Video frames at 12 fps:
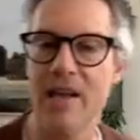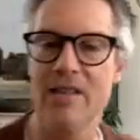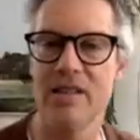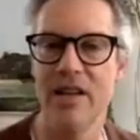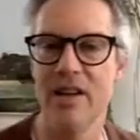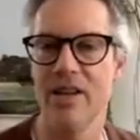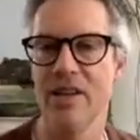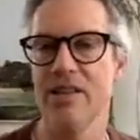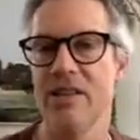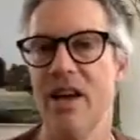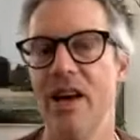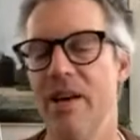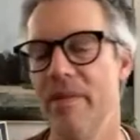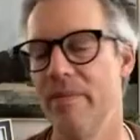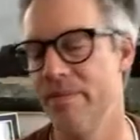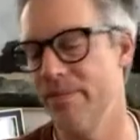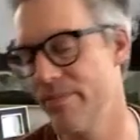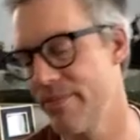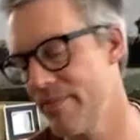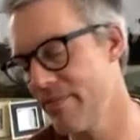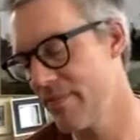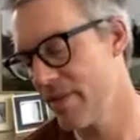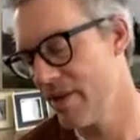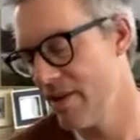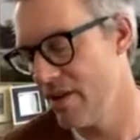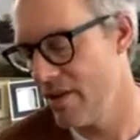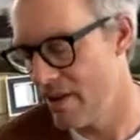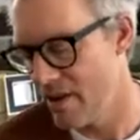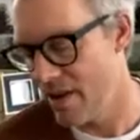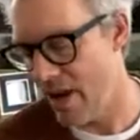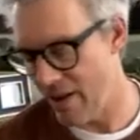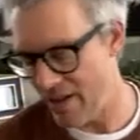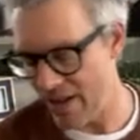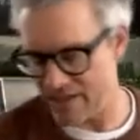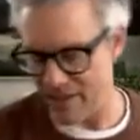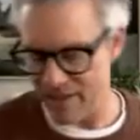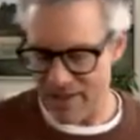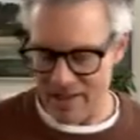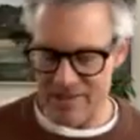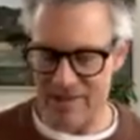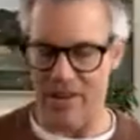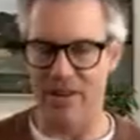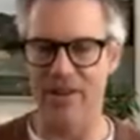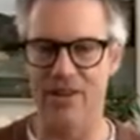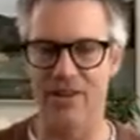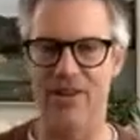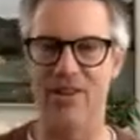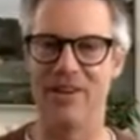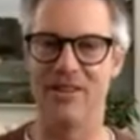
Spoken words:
it's littered. It's I like to consider